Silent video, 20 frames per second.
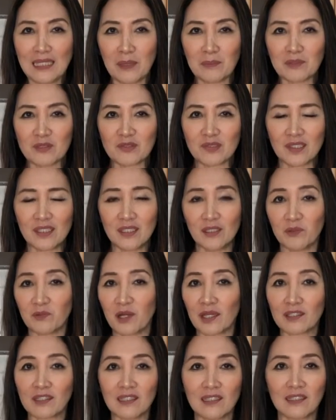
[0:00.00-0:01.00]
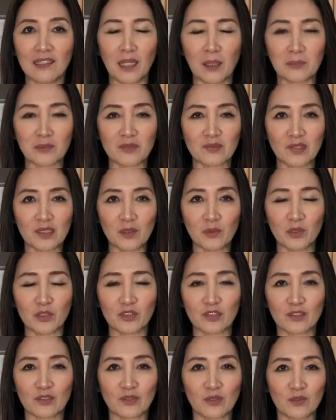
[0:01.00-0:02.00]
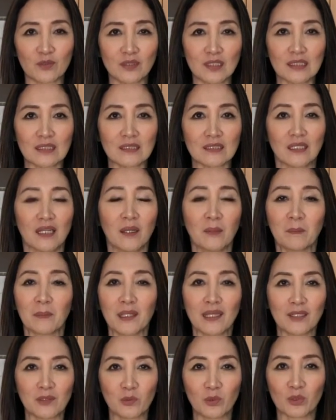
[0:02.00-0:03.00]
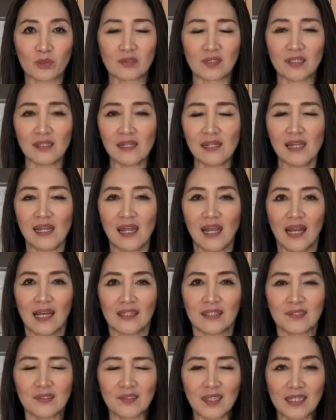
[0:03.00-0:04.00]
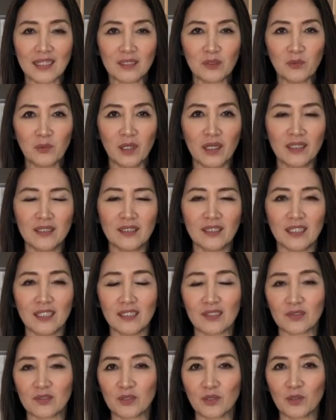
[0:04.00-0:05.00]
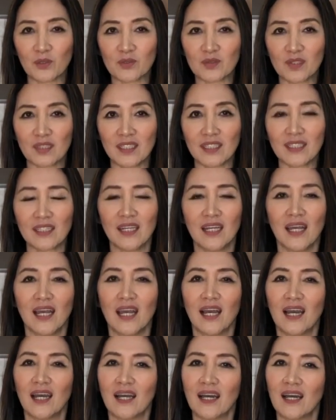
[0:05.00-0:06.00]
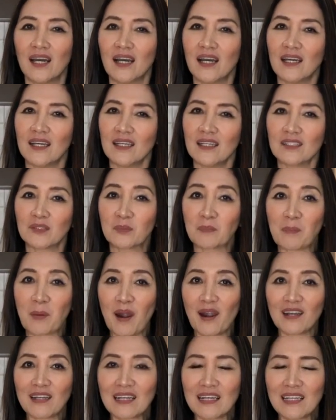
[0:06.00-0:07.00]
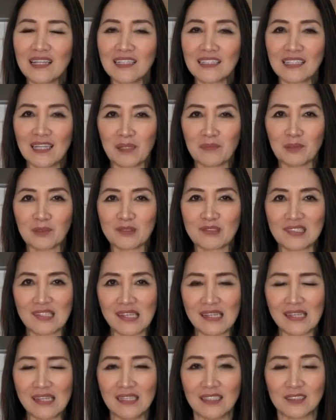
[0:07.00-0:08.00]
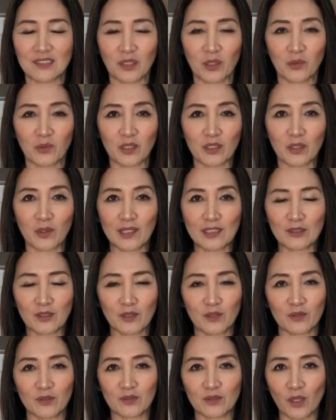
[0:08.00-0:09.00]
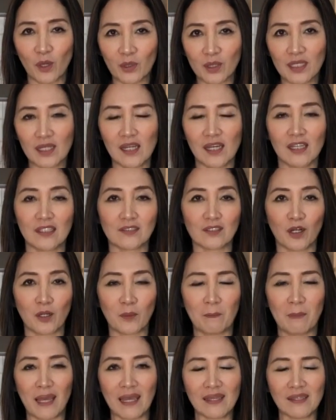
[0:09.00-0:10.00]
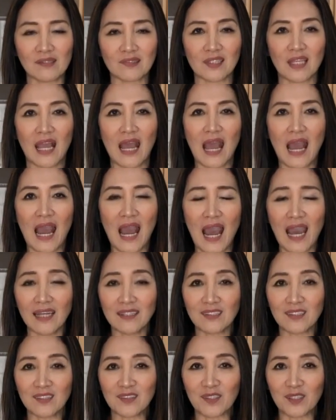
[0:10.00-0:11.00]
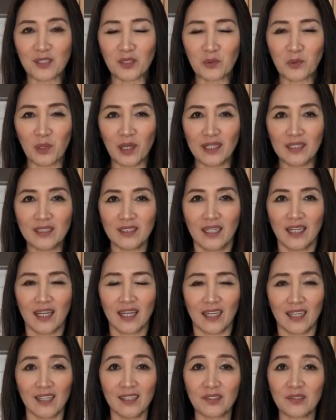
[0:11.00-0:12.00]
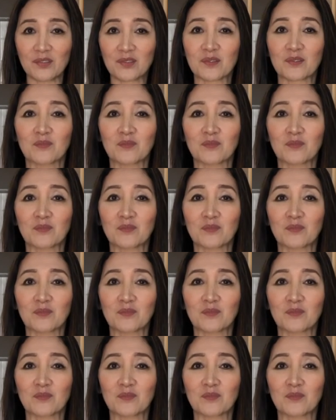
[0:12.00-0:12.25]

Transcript: lemon tea, regular lemon tea, we're just using plain water. The second one is using sparkling lemon tea. So we're going to use soda as our base. And the third one is